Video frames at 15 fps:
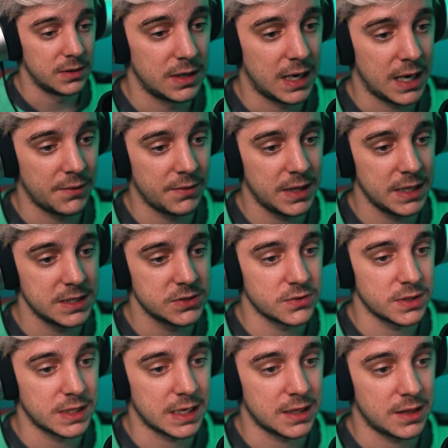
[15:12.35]
I really enjoyed
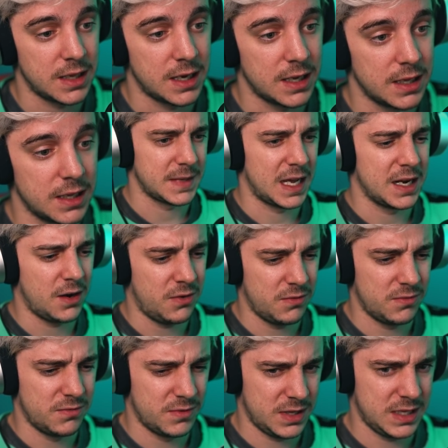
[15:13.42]
that a lot. I don't
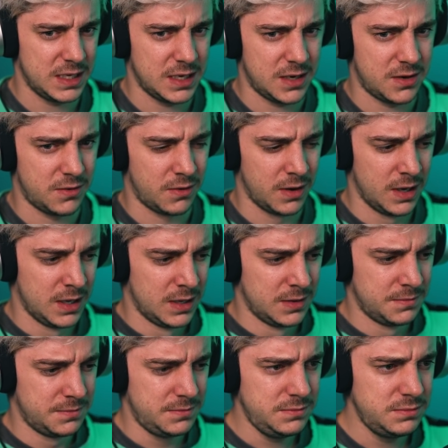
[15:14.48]
really know
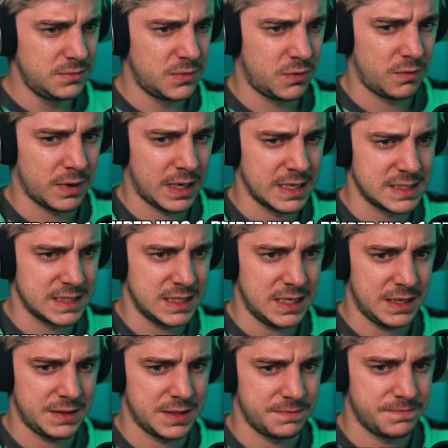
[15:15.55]
what I did
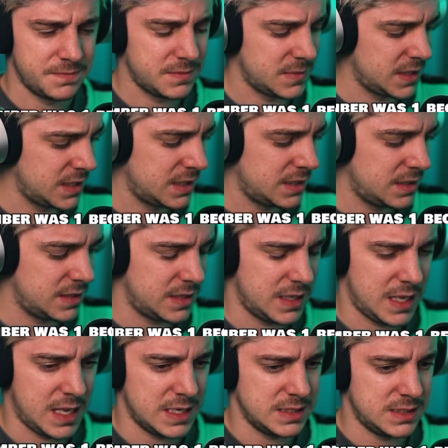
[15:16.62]
at the
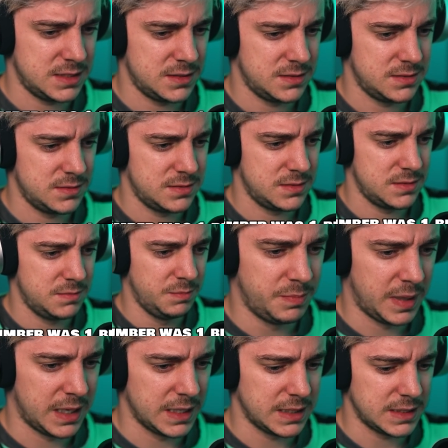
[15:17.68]
end,
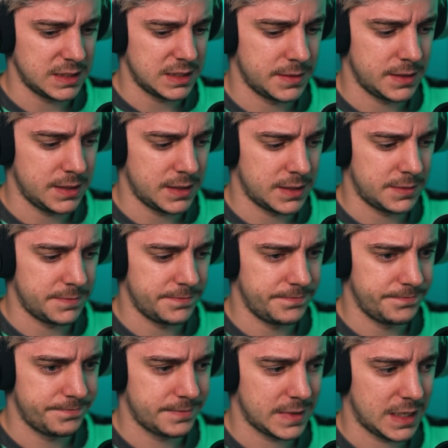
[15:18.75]
but you know,
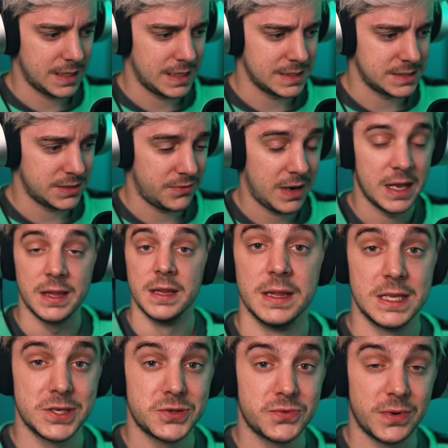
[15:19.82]
it's all right.
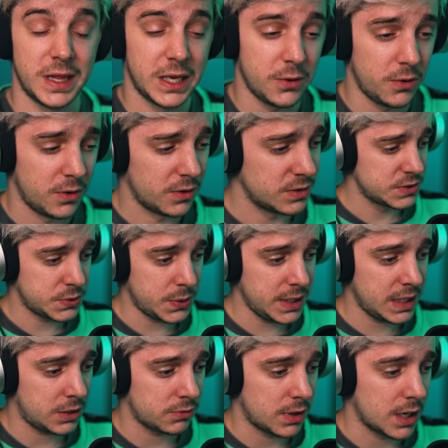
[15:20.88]
This is really cool. Toilet
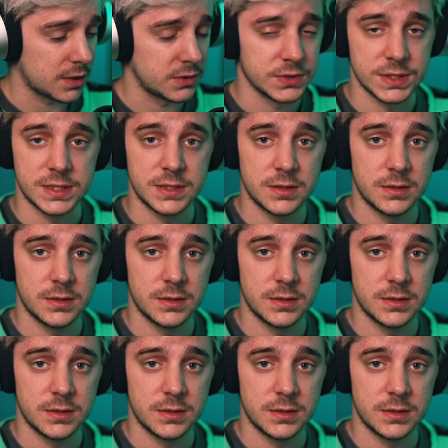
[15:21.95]
Chronicles.